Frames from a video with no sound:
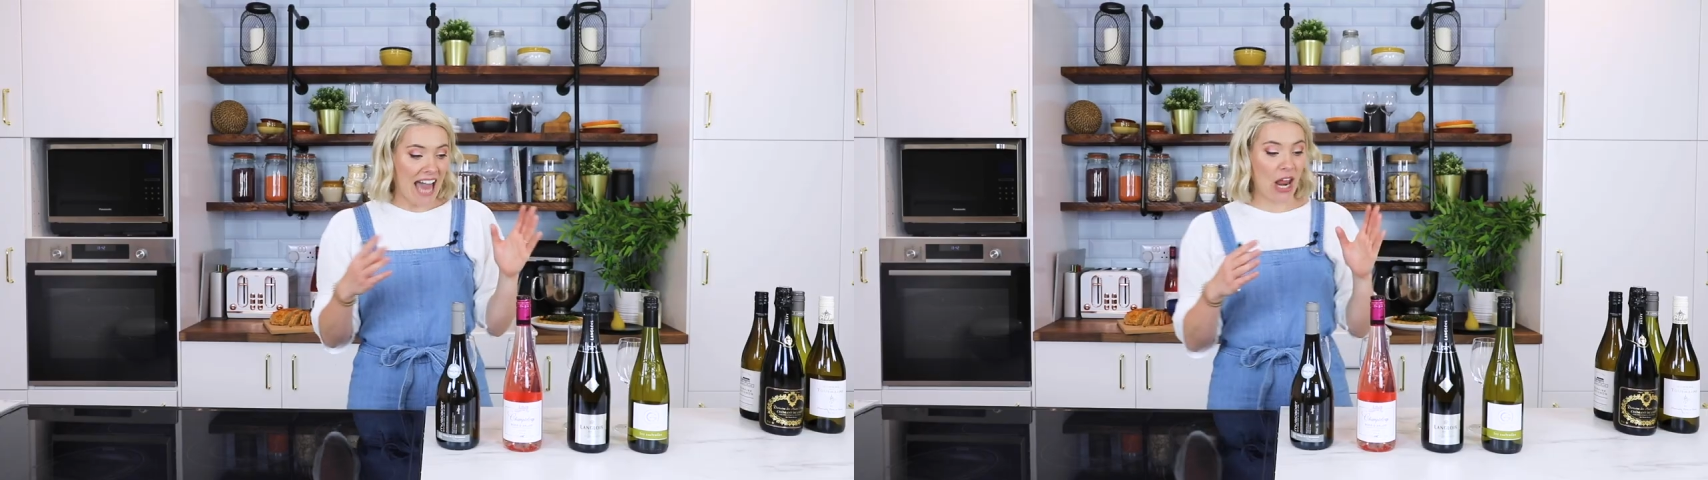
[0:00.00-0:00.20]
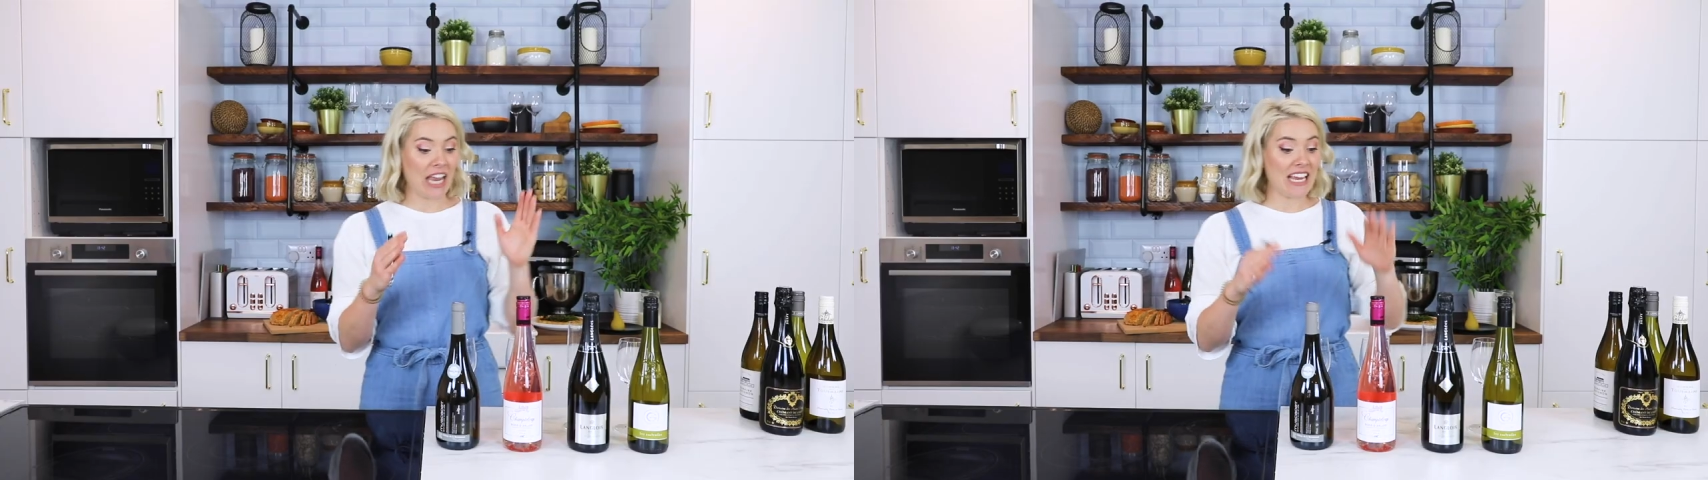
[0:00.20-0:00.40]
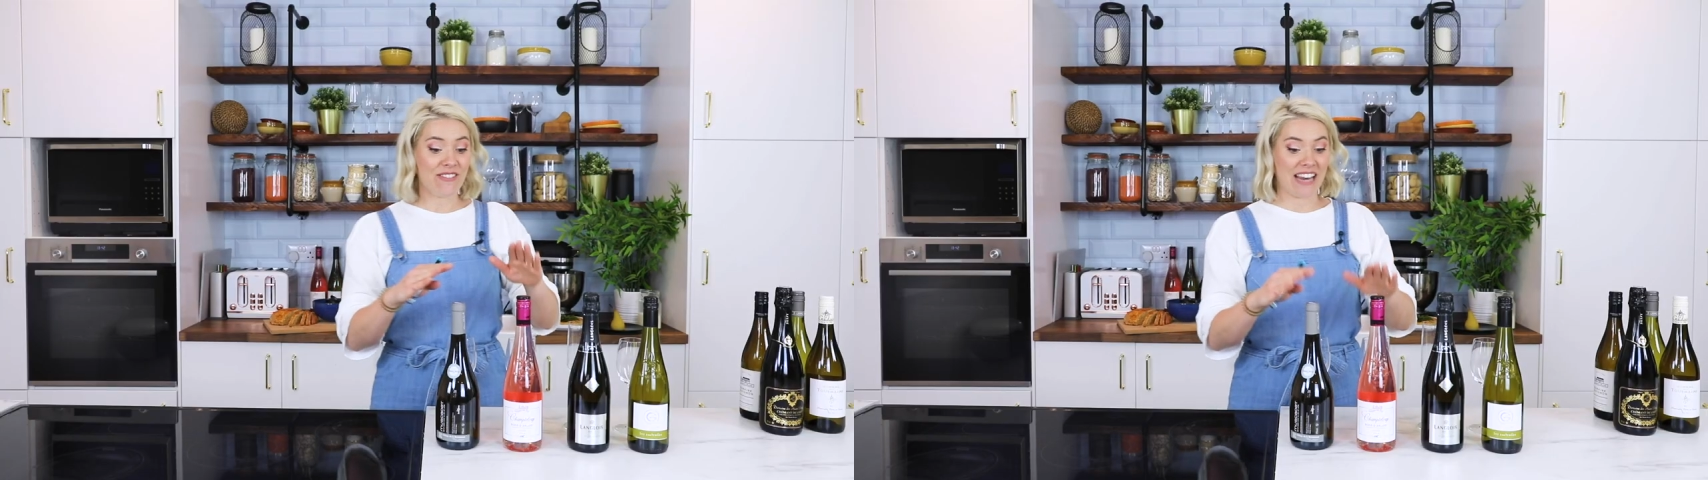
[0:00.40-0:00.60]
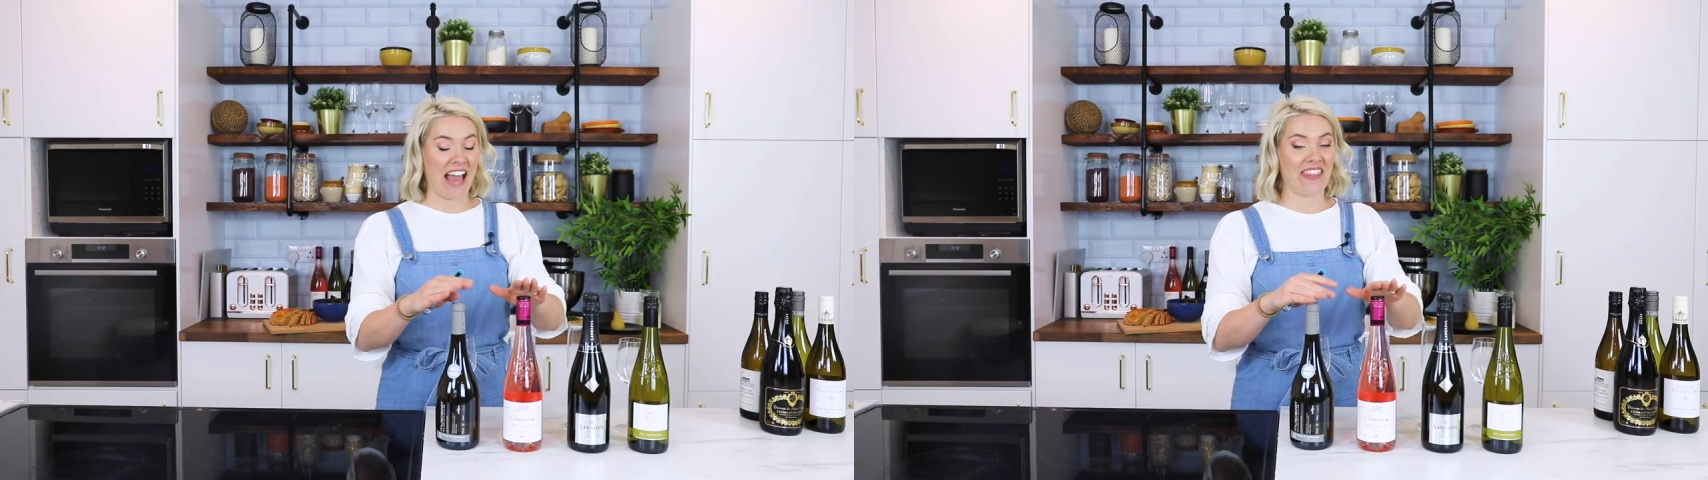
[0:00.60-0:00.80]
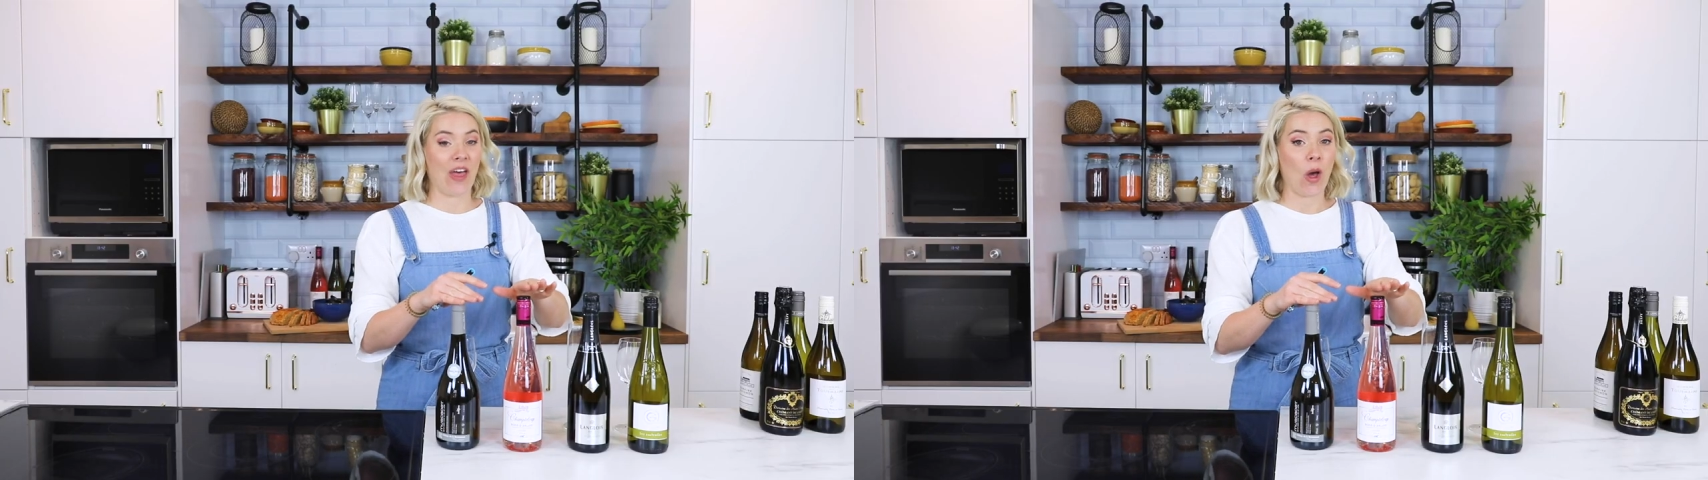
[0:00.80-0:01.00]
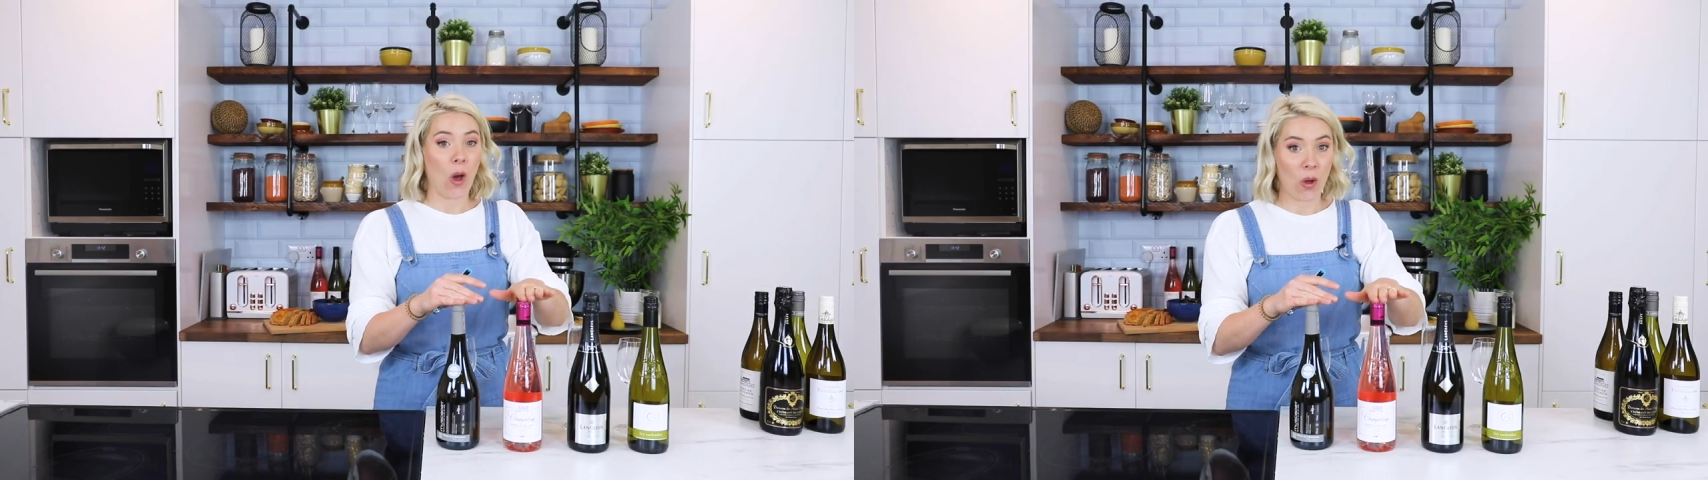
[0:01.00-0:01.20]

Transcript: and I even had the